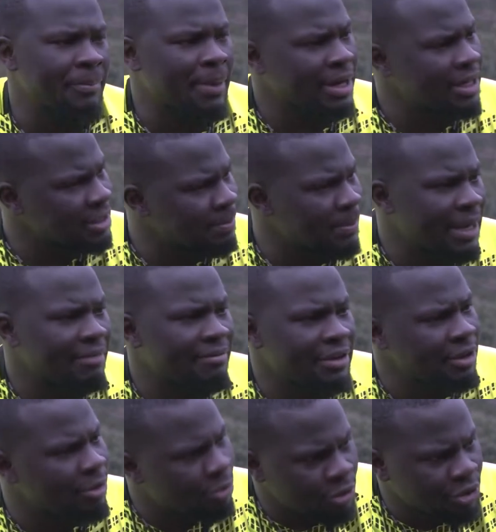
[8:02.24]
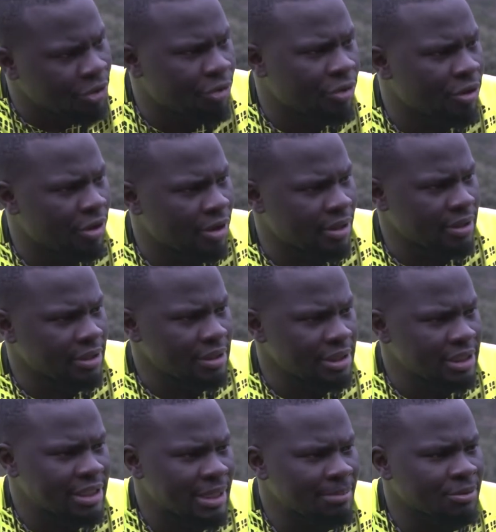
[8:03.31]
parents play a very crucial role
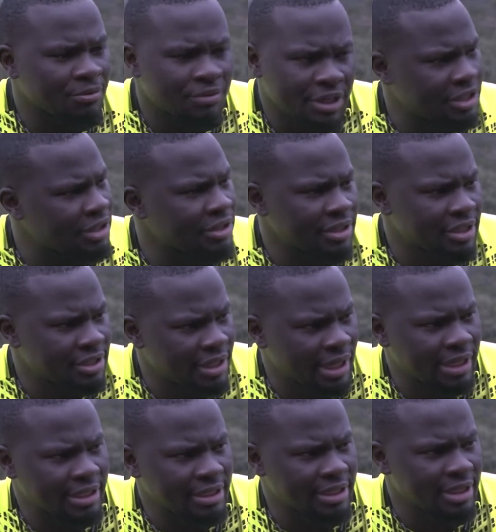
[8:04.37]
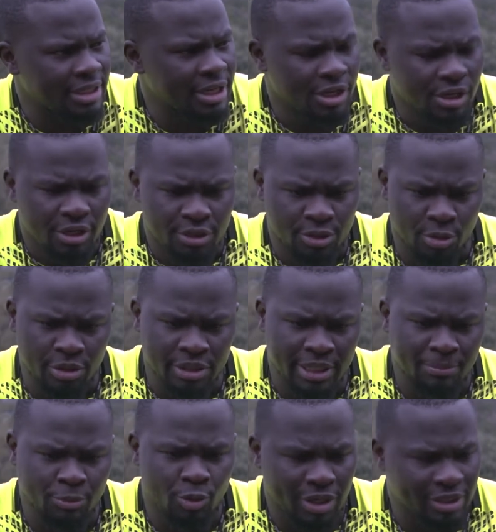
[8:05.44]
in terms of nurturing these talents. So it's
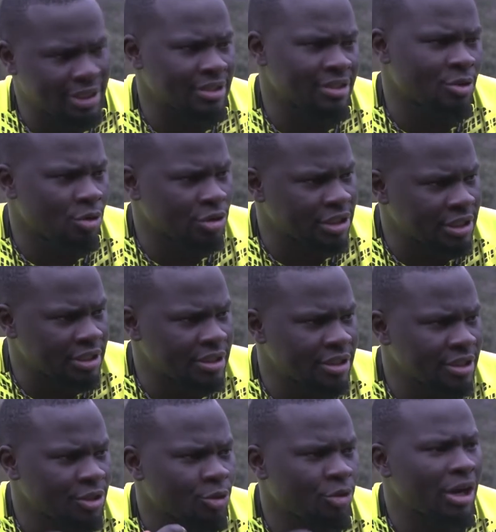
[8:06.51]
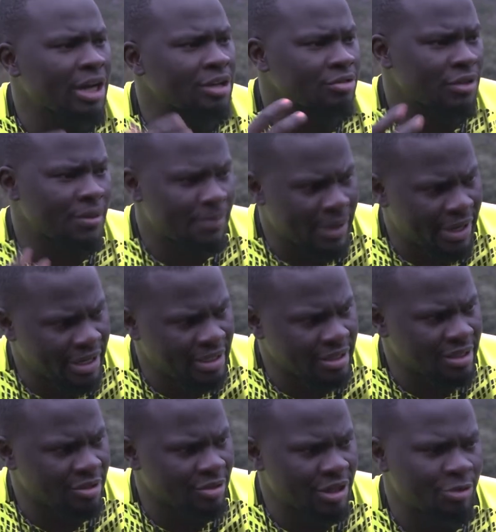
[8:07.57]
up to us as coaches to last with the parents
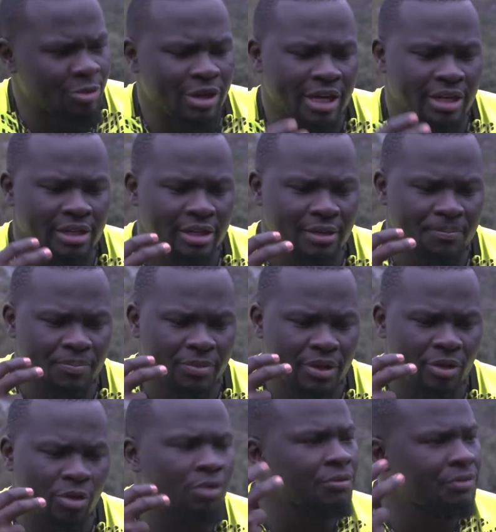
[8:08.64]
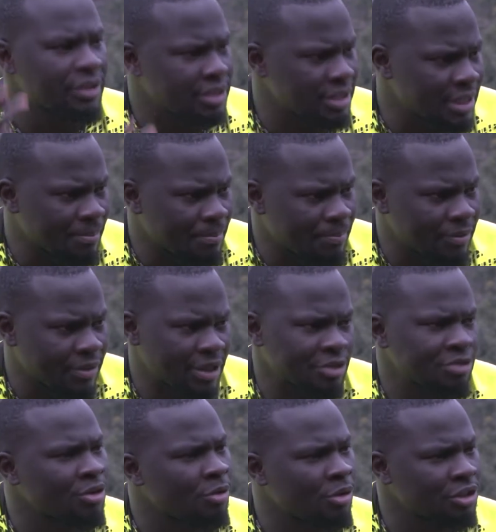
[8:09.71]
so that we can convince them that,
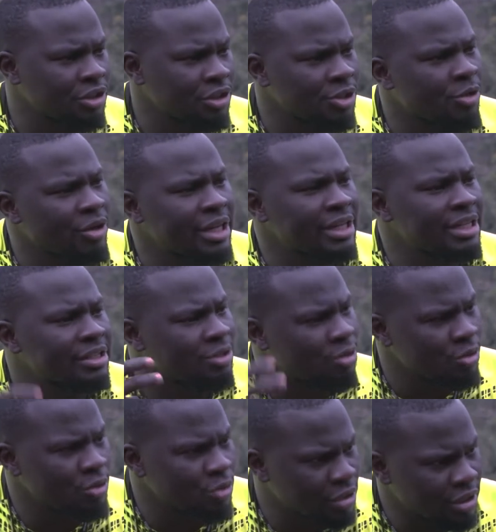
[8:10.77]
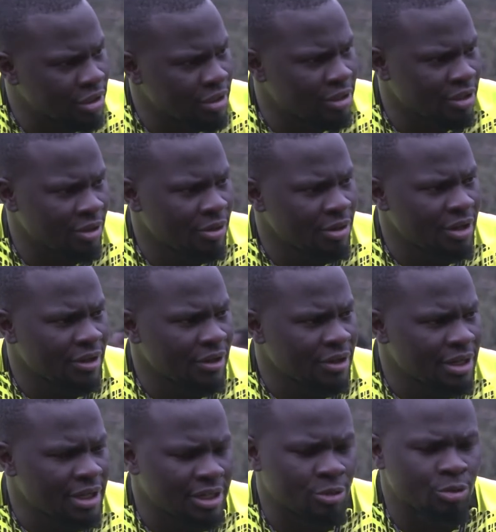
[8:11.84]
you know what, your kid is so good, you know,
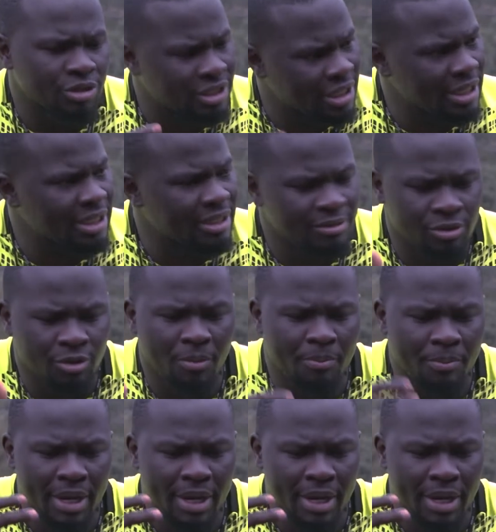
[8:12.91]
he could stand, you know,